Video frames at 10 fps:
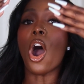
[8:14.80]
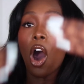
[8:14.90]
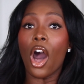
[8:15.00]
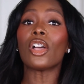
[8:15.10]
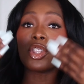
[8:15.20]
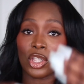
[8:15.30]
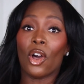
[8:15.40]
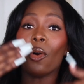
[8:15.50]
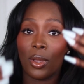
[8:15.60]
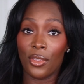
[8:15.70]

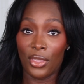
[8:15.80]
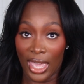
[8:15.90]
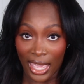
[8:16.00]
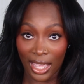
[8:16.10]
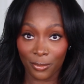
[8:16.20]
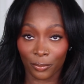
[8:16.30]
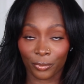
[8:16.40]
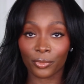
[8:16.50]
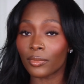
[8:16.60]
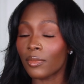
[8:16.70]
Also with that,
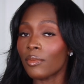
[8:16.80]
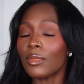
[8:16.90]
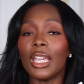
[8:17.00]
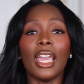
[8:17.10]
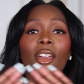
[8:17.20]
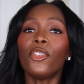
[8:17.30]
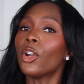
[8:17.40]
if